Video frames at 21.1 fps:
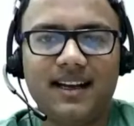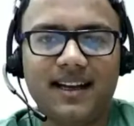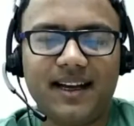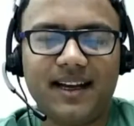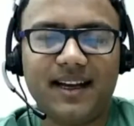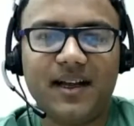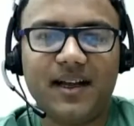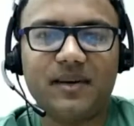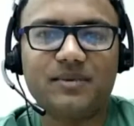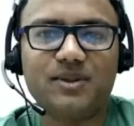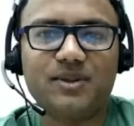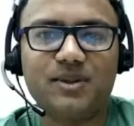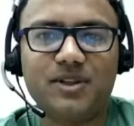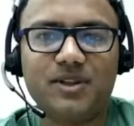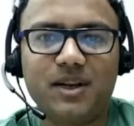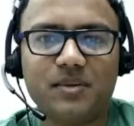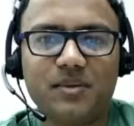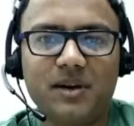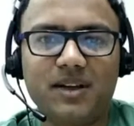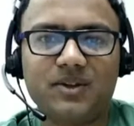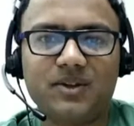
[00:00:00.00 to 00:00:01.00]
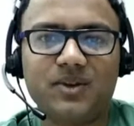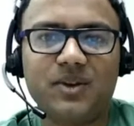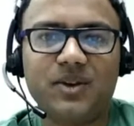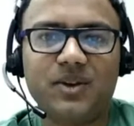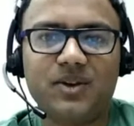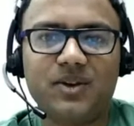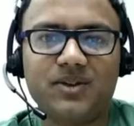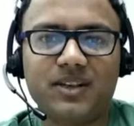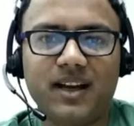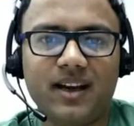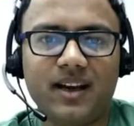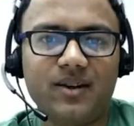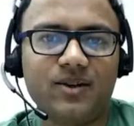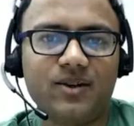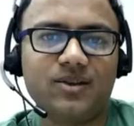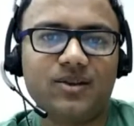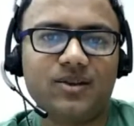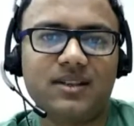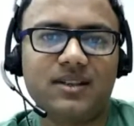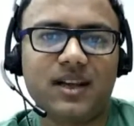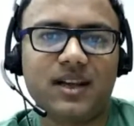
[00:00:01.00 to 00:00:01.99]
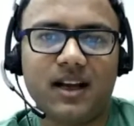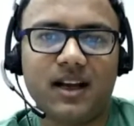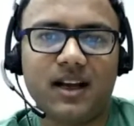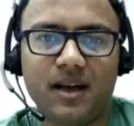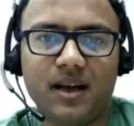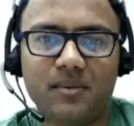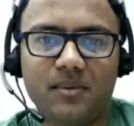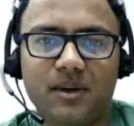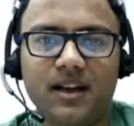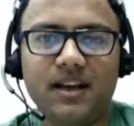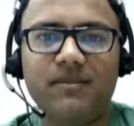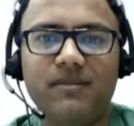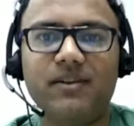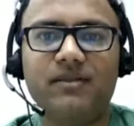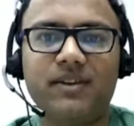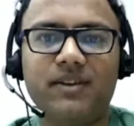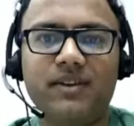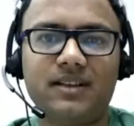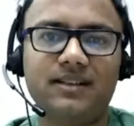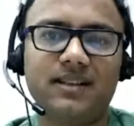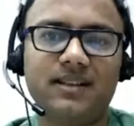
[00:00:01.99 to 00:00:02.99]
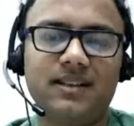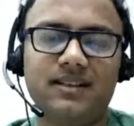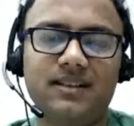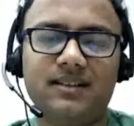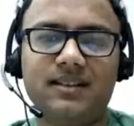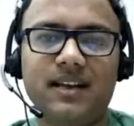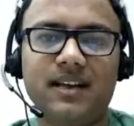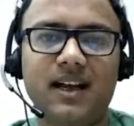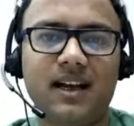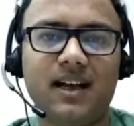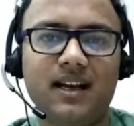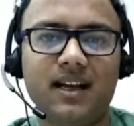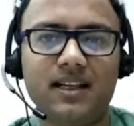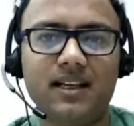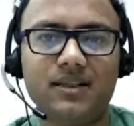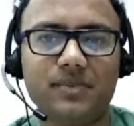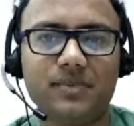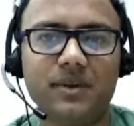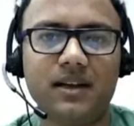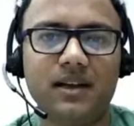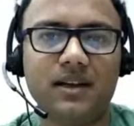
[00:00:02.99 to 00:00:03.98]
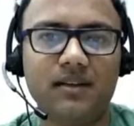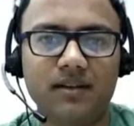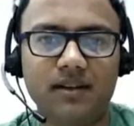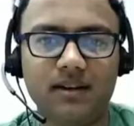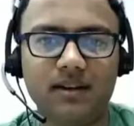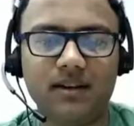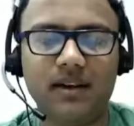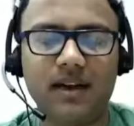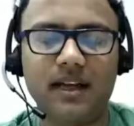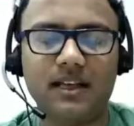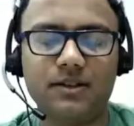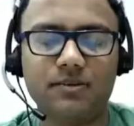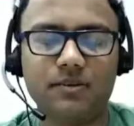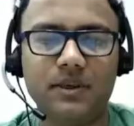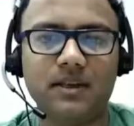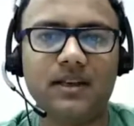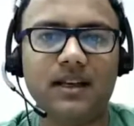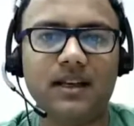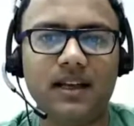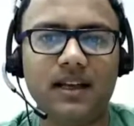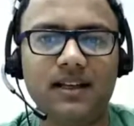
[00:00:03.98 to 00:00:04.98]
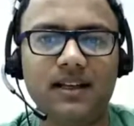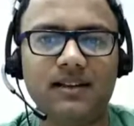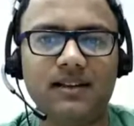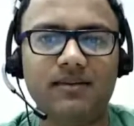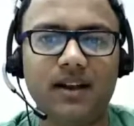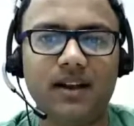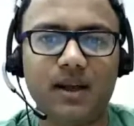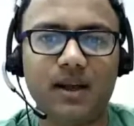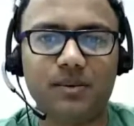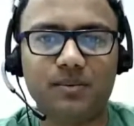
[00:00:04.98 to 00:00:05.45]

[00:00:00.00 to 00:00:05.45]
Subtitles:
I'm Sujay Maheshwari, your second host, and I'm a dev evangelist at HPE Helion. Welcome.